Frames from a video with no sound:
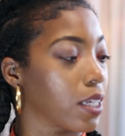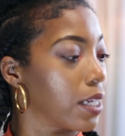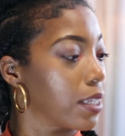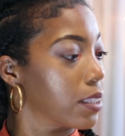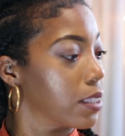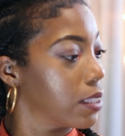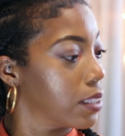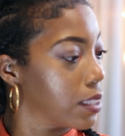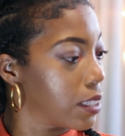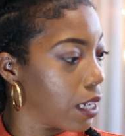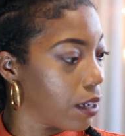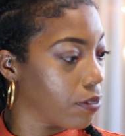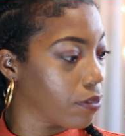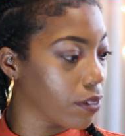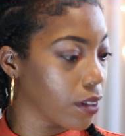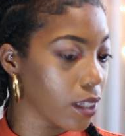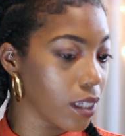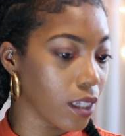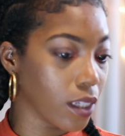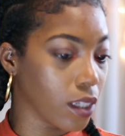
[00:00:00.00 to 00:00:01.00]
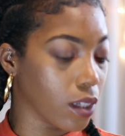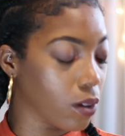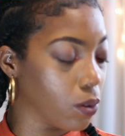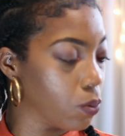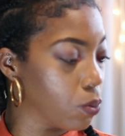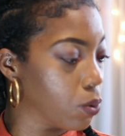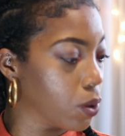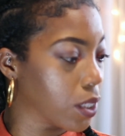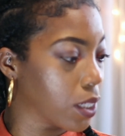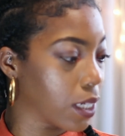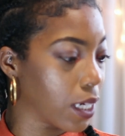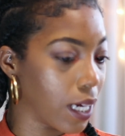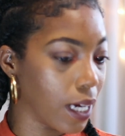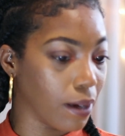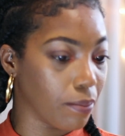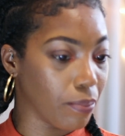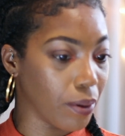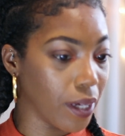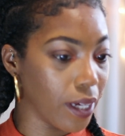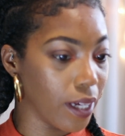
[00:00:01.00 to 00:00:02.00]
I definitely would
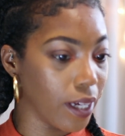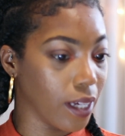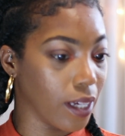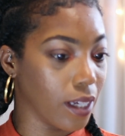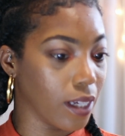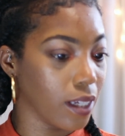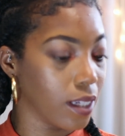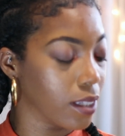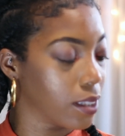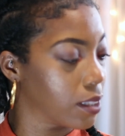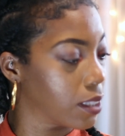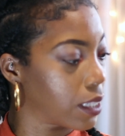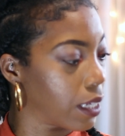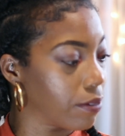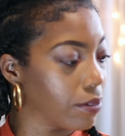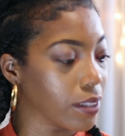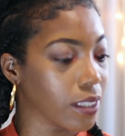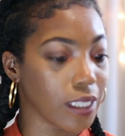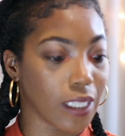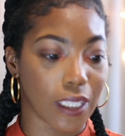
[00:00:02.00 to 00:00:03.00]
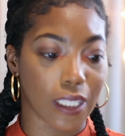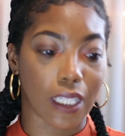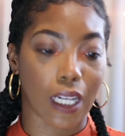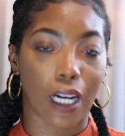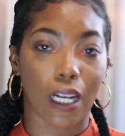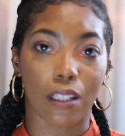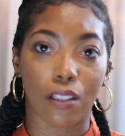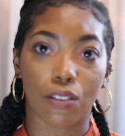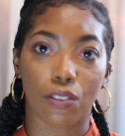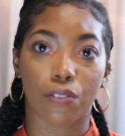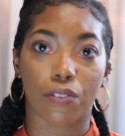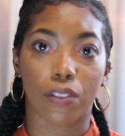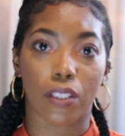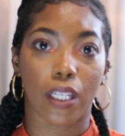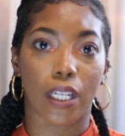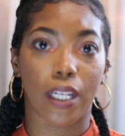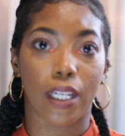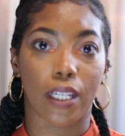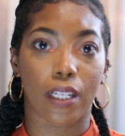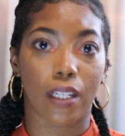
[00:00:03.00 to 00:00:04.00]
not pay $17 for
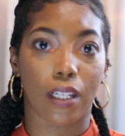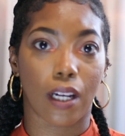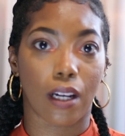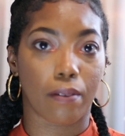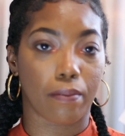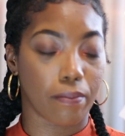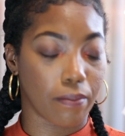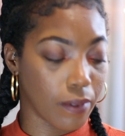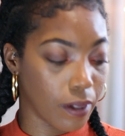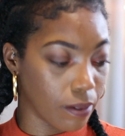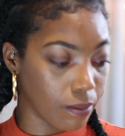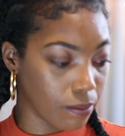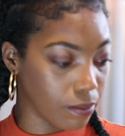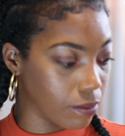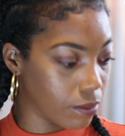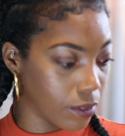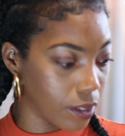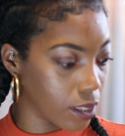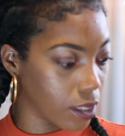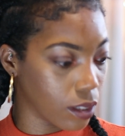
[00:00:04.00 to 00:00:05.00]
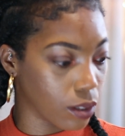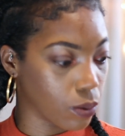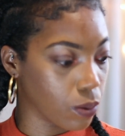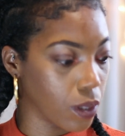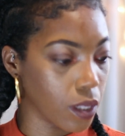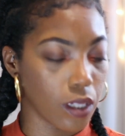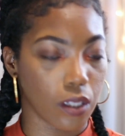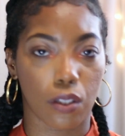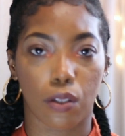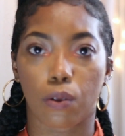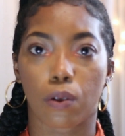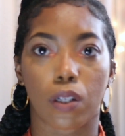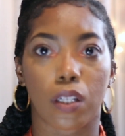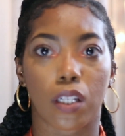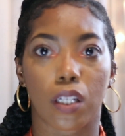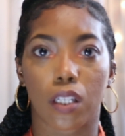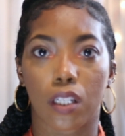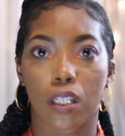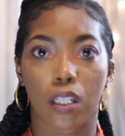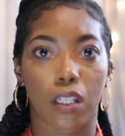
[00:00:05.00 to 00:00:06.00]
that. I'm, I'm just wouldn't do
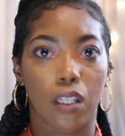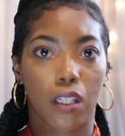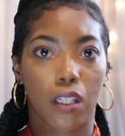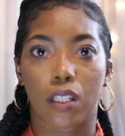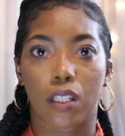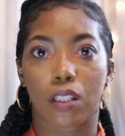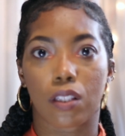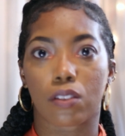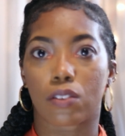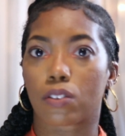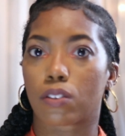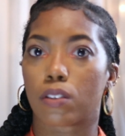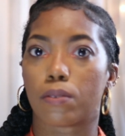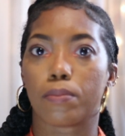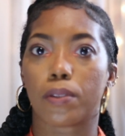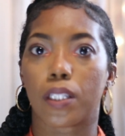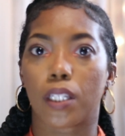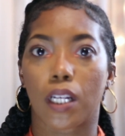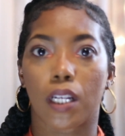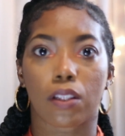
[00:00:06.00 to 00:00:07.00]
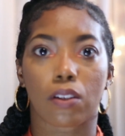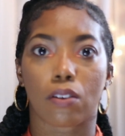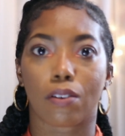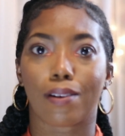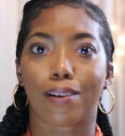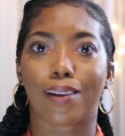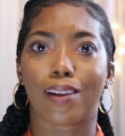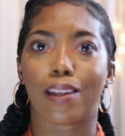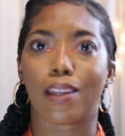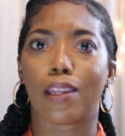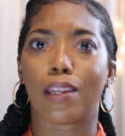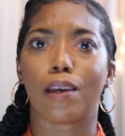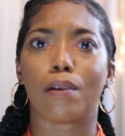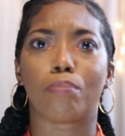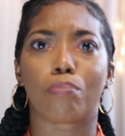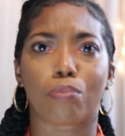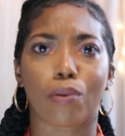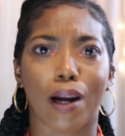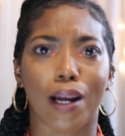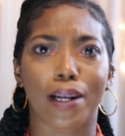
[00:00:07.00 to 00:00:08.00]
it. There's too many other
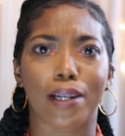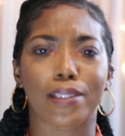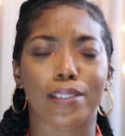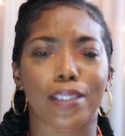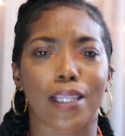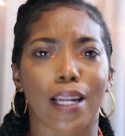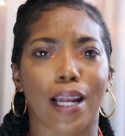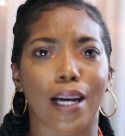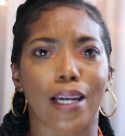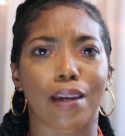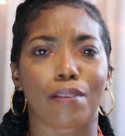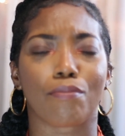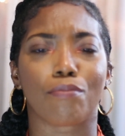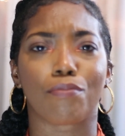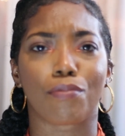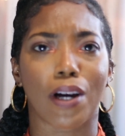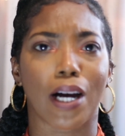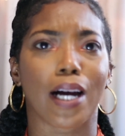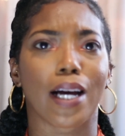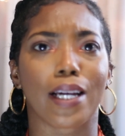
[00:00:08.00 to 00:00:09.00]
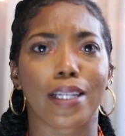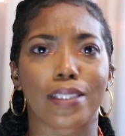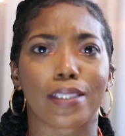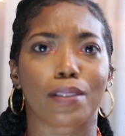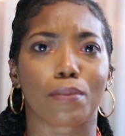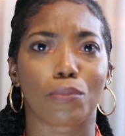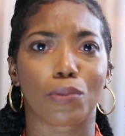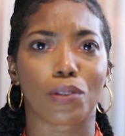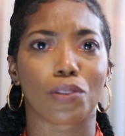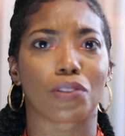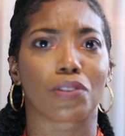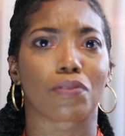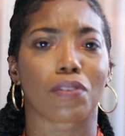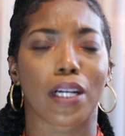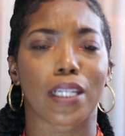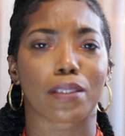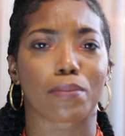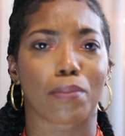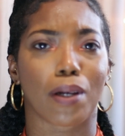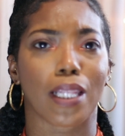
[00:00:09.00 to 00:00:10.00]
lip products that I can find to
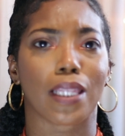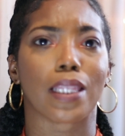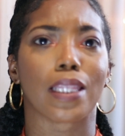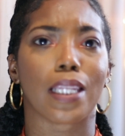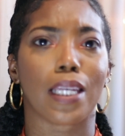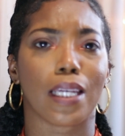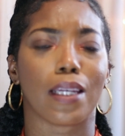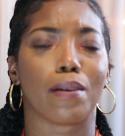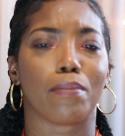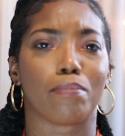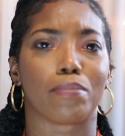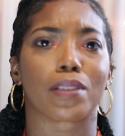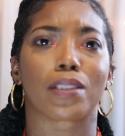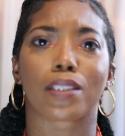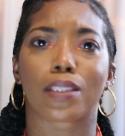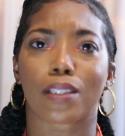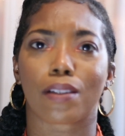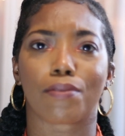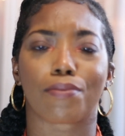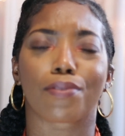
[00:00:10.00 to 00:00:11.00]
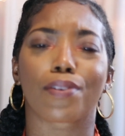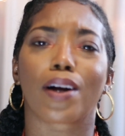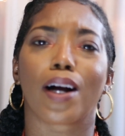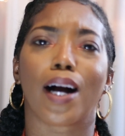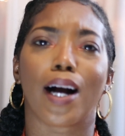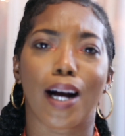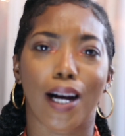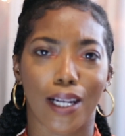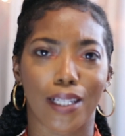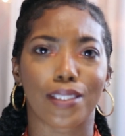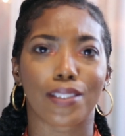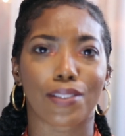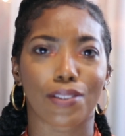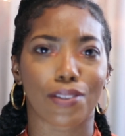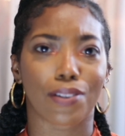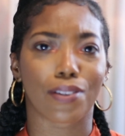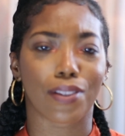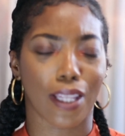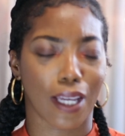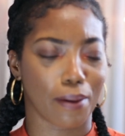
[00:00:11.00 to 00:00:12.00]
moisturize my lips for
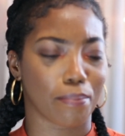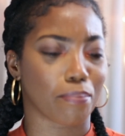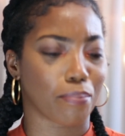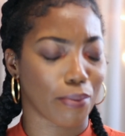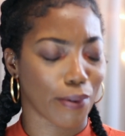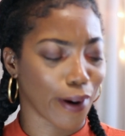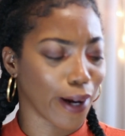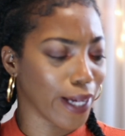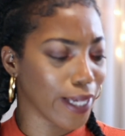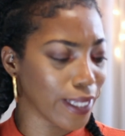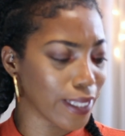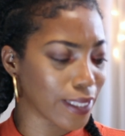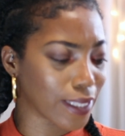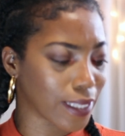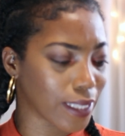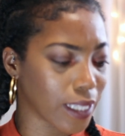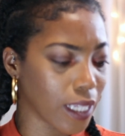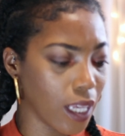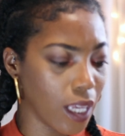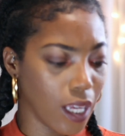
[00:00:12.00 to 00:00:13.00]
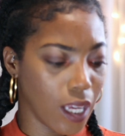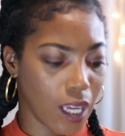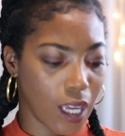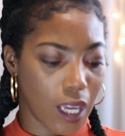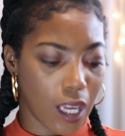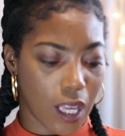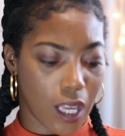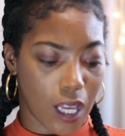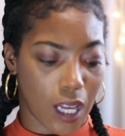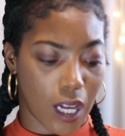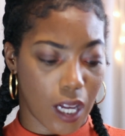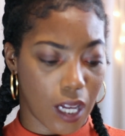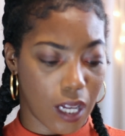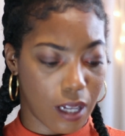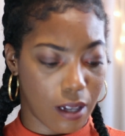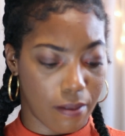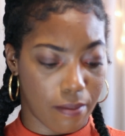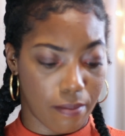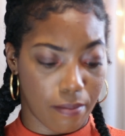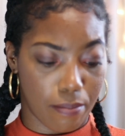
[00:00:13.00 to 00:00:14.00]
under that price.
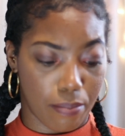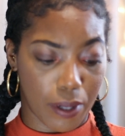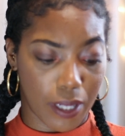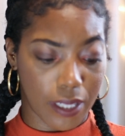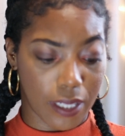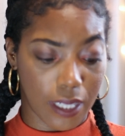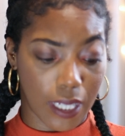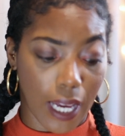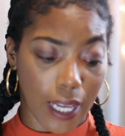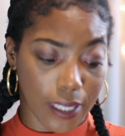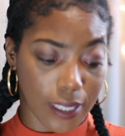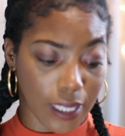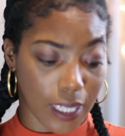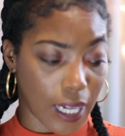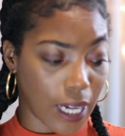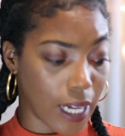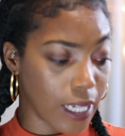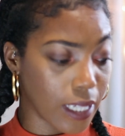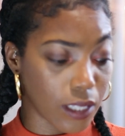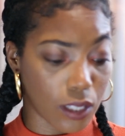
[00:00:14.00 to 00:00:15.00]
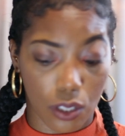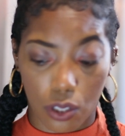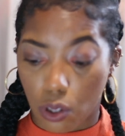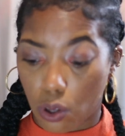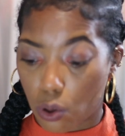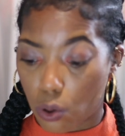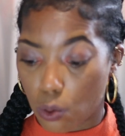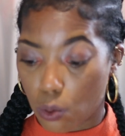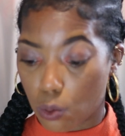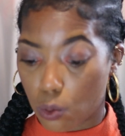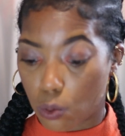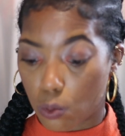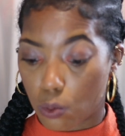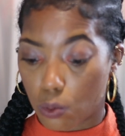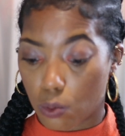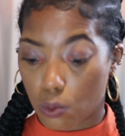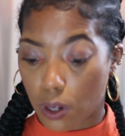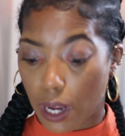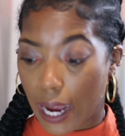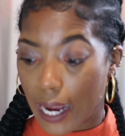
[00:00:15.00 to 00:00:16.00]
Um, but yes, guys, so
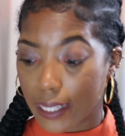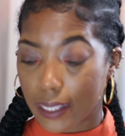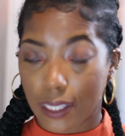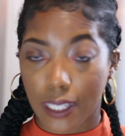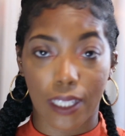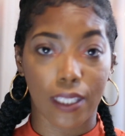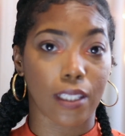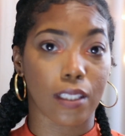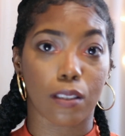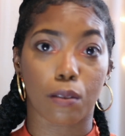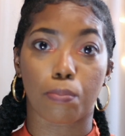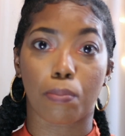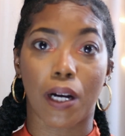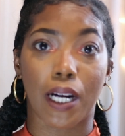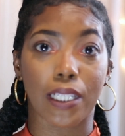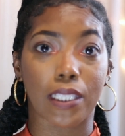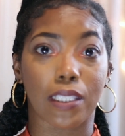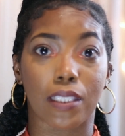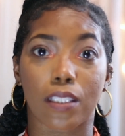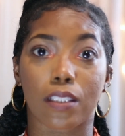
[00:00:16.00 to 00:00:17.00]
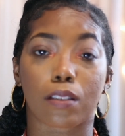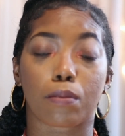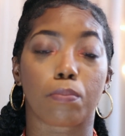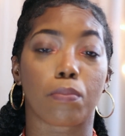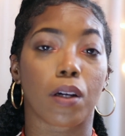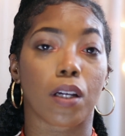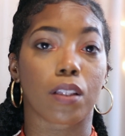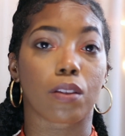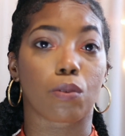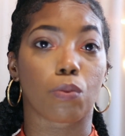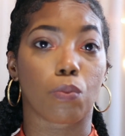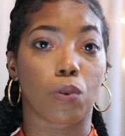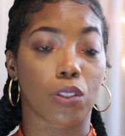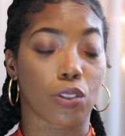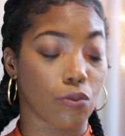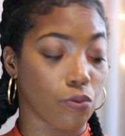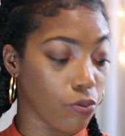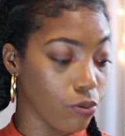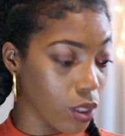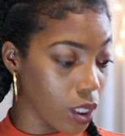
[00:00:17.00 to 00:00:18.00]
I think this box this month
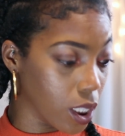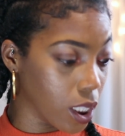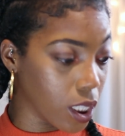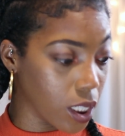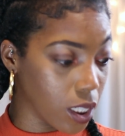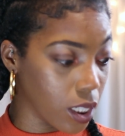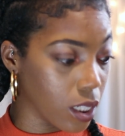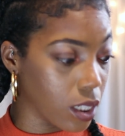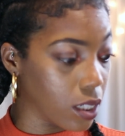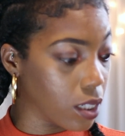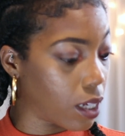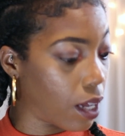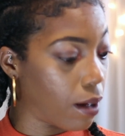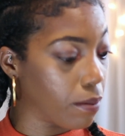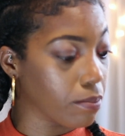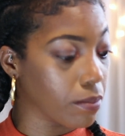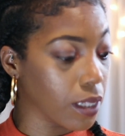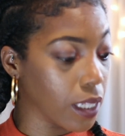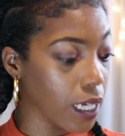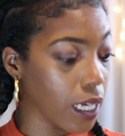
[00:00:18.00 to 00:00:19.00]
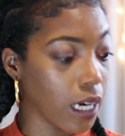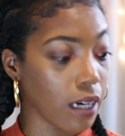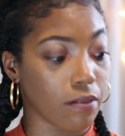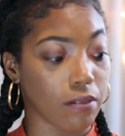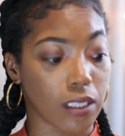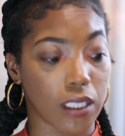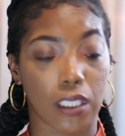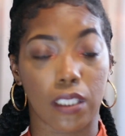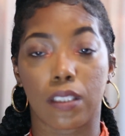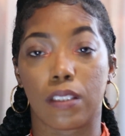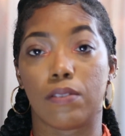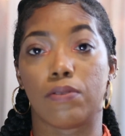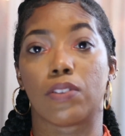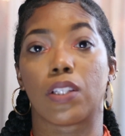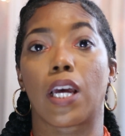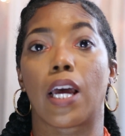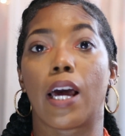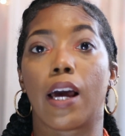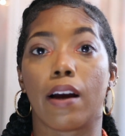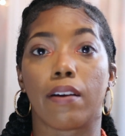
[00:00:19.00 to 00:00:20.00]
was really good. I'm glad I
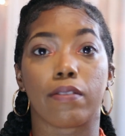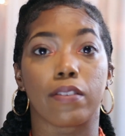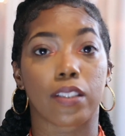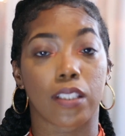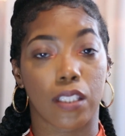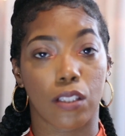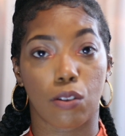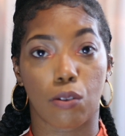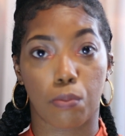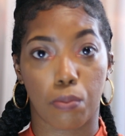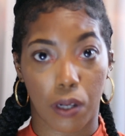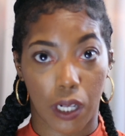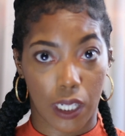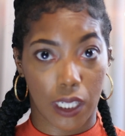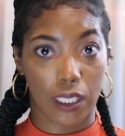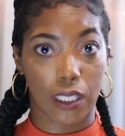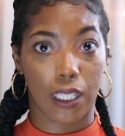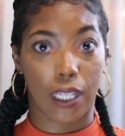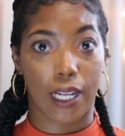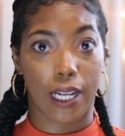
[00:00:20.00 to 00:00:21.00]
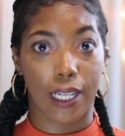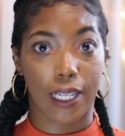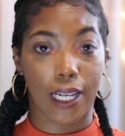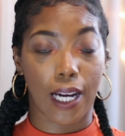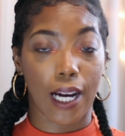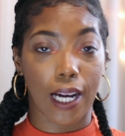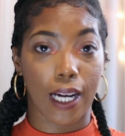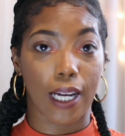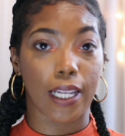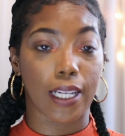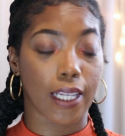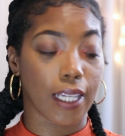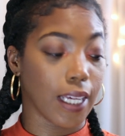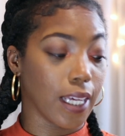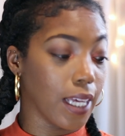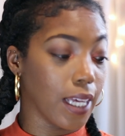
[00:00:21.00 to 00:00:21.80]
received every single product that I got.